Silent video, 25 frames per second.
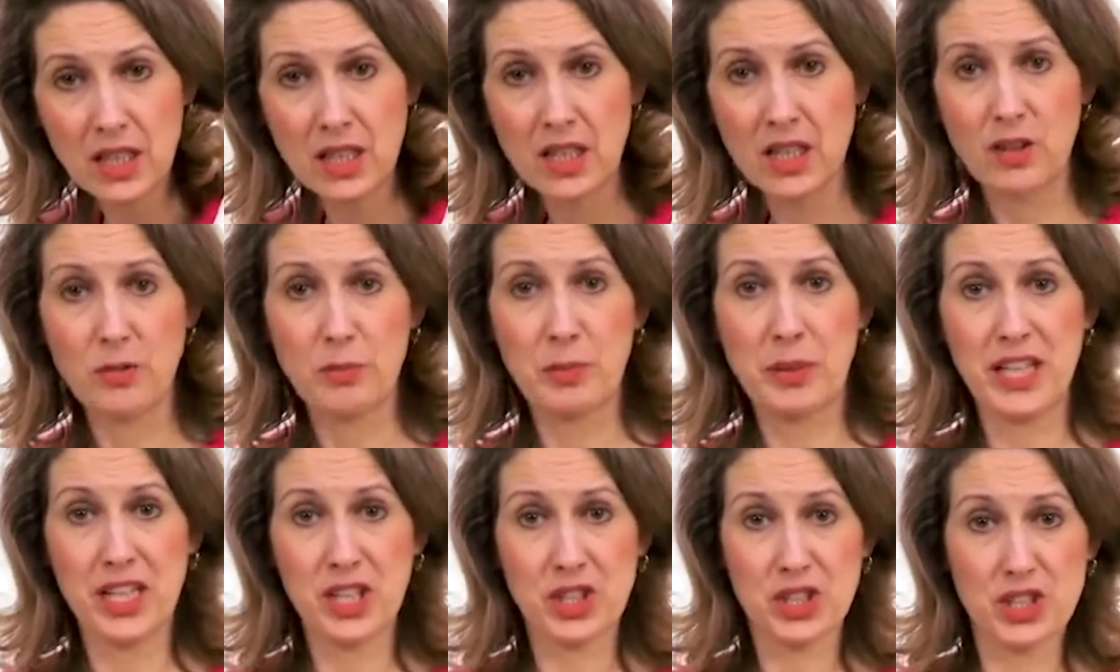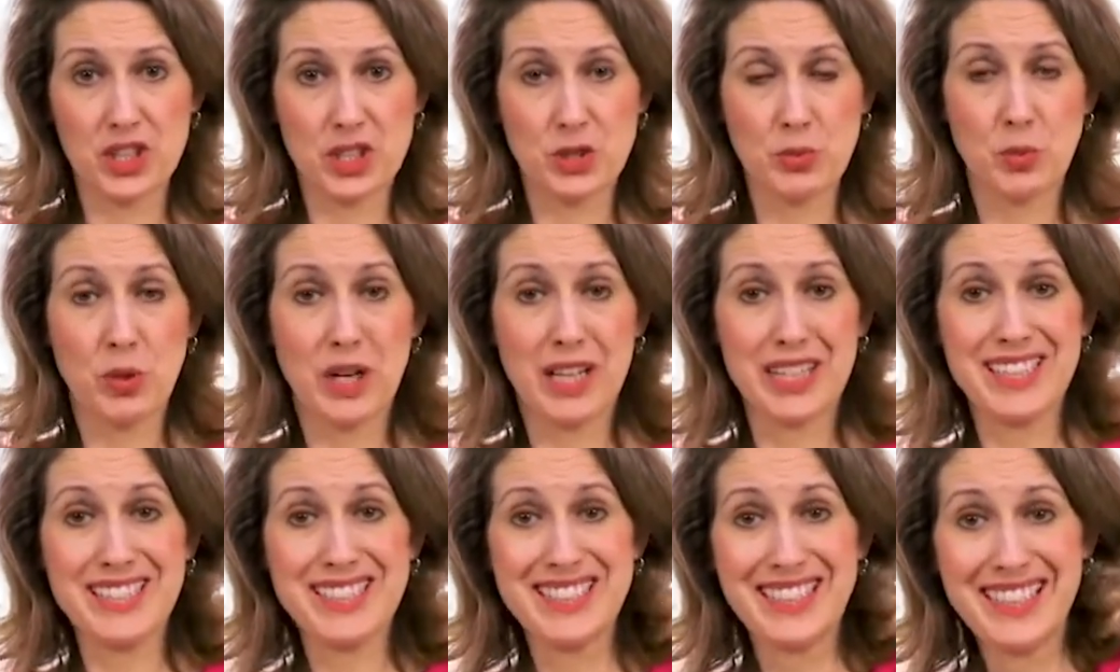of patients
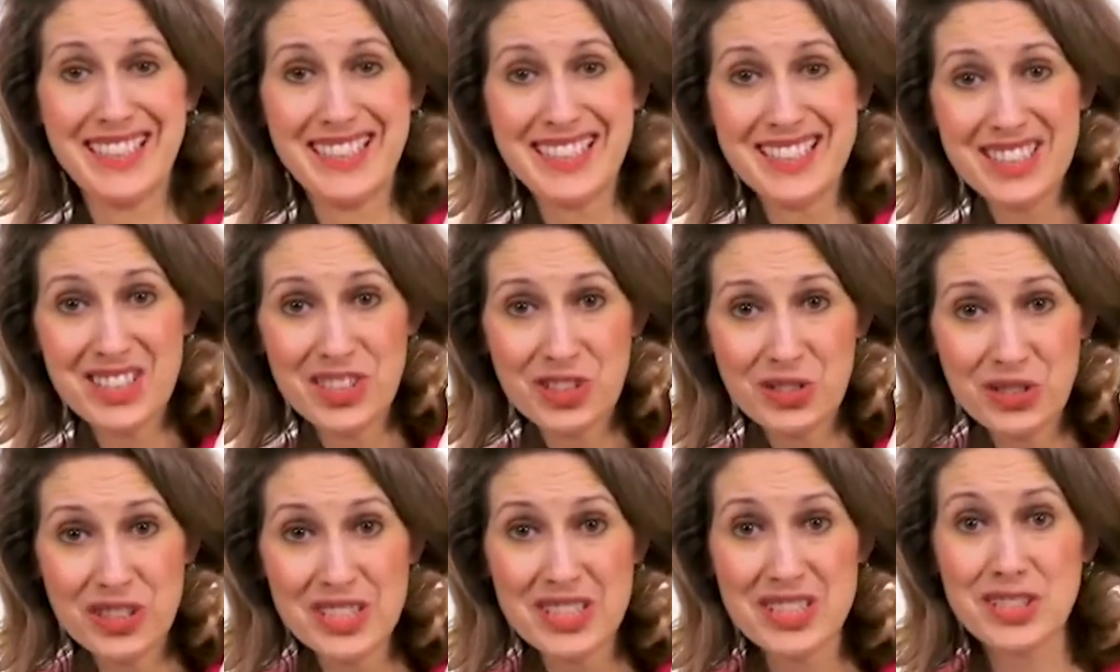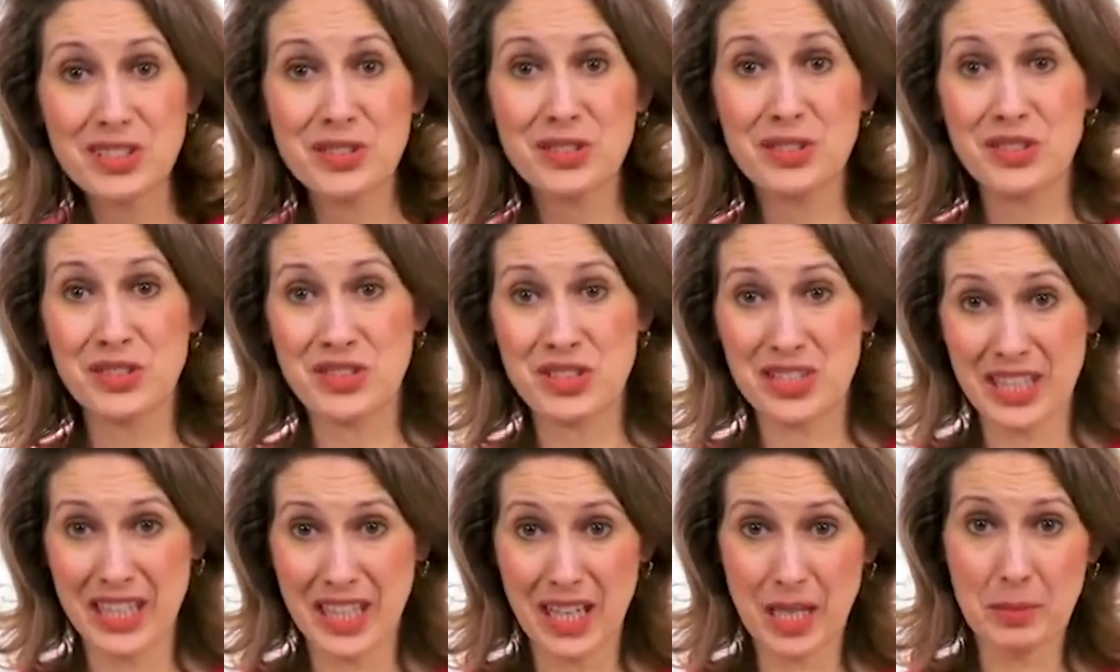wanting to anteriorly tilt their
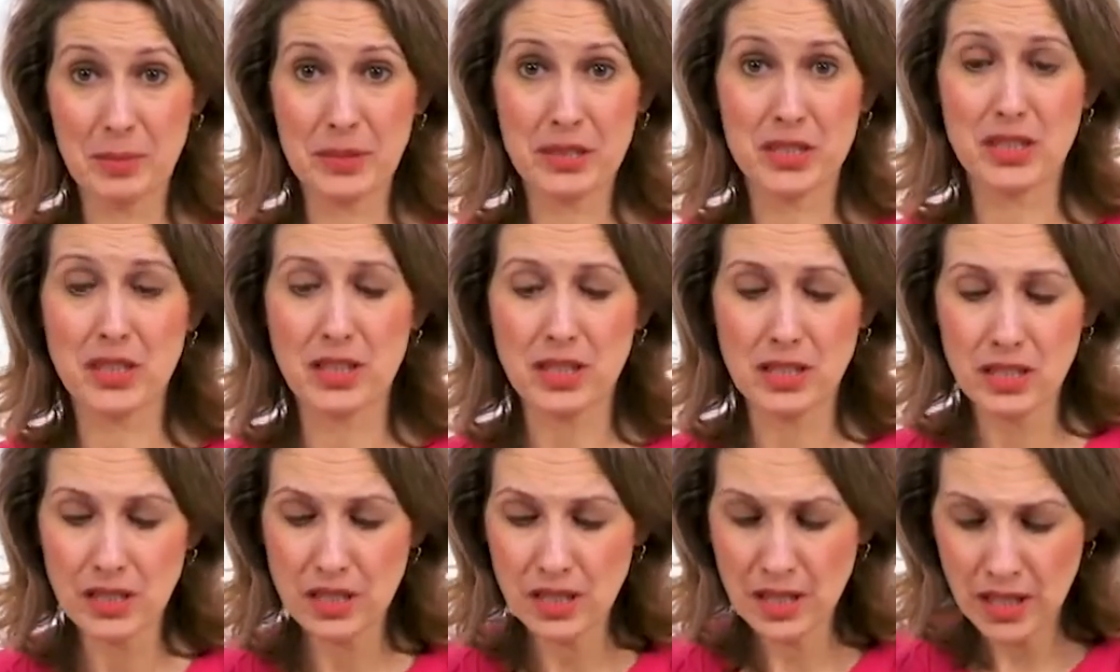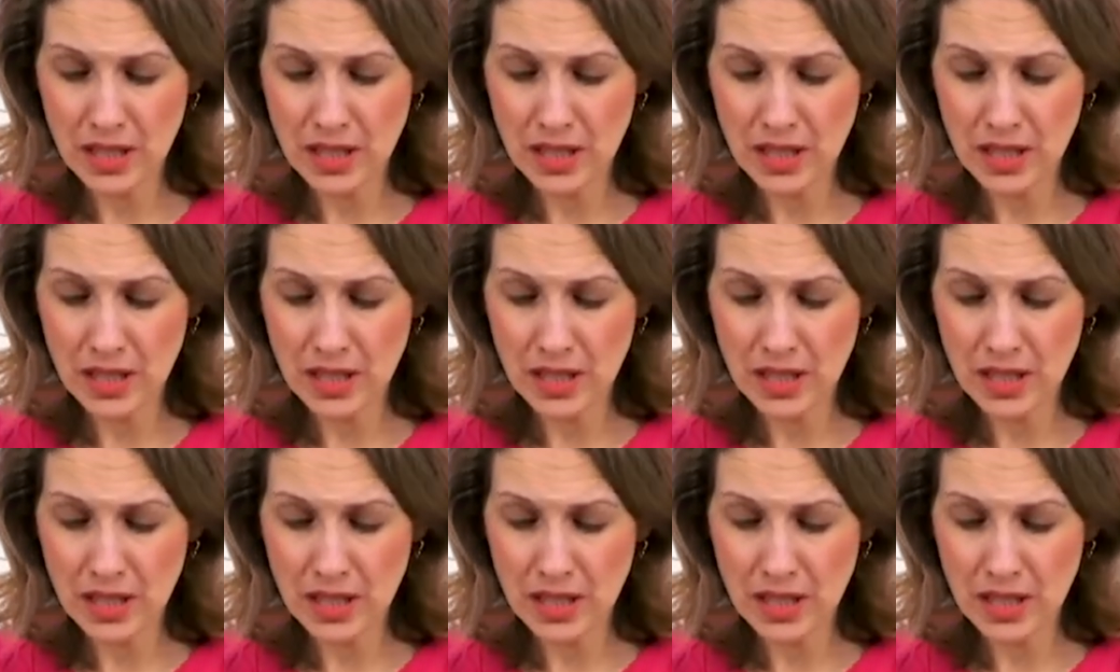scapula,